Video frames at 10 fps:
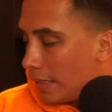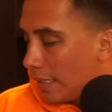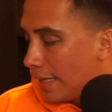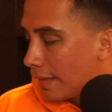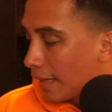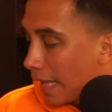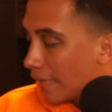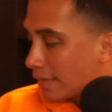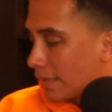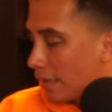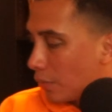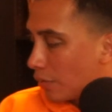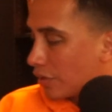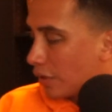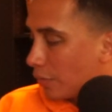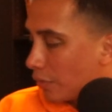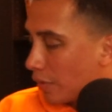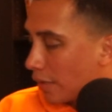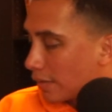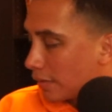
And the last thing I want to share with you guys,